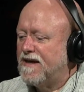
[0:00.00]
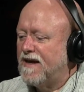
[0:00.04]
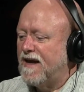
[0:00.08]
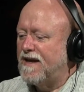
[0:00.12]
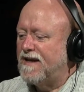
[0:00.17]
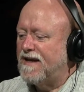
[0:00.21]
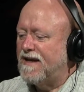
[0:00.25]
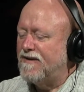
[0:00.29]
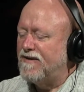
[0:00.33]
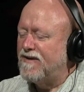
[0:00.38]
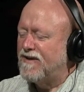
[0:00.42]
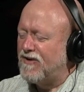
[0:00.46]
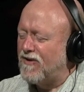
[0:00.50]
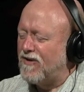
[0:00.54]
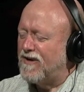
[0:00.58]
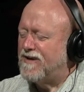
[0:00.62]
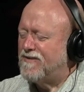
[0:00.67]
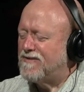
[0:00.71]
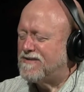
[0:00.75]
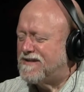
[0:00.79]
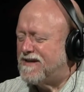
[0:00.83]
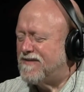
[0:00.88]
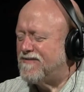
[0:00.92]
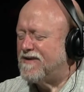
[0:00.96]
And he, you know,
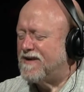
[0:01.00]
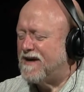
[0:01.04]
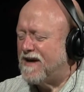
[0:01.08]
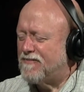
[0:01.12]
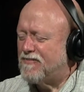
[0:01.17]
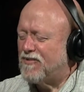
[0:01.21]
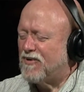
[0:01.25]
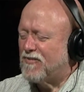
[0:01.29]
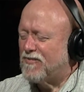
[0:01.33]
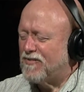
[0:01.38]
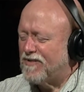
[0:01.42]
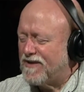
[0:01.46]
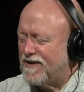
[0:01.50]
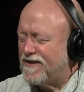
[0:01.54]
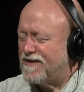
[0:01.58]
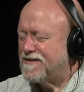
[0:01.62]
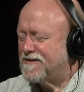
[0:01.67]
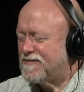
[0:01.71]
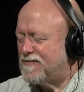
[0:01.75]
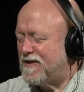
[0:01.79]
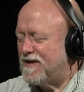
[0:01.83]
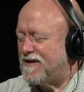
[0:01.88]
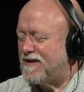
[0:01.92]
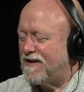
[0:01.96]
he was given to hyperbole in
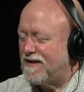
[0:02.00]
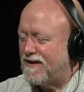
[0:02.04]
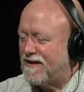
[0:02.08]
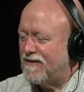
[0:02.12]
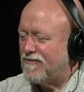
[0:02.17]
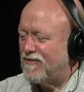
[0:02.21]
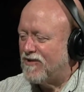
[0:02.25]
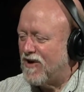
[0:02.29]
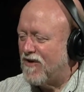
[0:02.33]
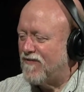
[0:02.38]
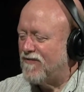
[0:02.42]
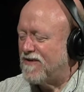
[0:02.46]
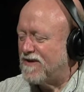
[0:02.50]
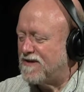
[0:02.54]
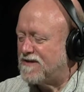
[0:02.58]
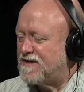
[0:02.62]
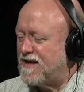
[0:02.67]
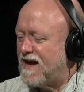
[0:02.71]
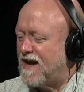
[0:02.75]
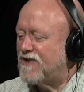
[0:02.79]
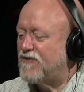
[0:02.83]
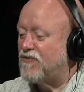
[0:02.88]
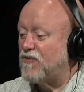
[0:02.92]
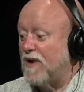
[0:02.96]
speaking. He would often
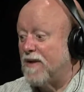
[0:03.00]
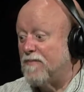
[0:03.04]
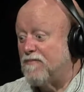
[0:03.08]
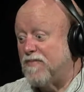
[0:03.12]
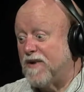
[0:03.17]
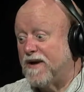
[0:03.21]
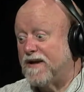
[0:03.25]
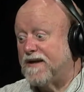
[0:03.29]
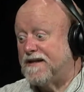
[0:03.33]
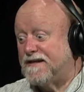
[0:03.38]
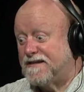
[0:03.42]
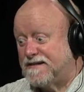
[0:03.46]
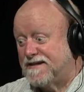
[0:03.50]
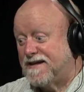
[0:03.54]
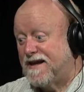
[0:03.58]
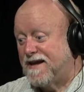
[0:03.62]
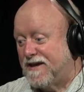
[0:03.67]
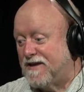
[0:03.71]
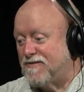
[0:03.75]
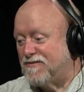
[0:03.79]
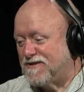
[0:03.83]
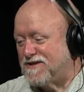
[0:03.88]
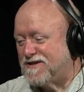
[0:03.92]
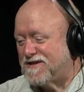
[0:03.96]
exaggerate, but he said
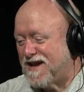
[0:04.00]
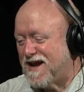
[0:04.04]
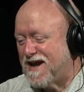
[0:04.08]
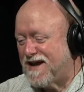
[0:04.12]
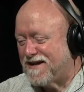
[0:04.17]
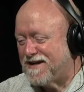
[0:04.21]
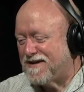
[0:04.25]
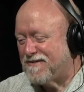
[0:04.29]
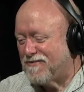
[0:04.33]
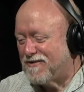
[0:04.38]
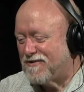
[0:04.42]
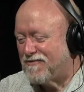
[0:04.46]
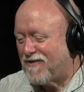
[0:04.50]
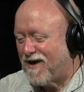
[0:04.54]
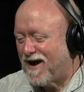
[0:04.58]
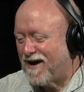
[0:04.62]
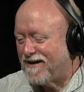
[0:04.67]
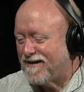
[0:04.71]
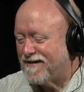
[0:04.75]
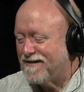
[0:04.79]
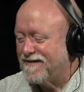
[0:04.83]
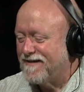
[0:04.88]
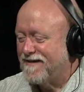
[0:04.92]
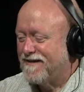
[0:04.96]
he would say it and he would
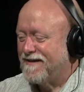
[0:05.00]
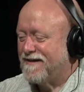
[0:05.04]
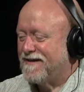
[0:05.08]
write it.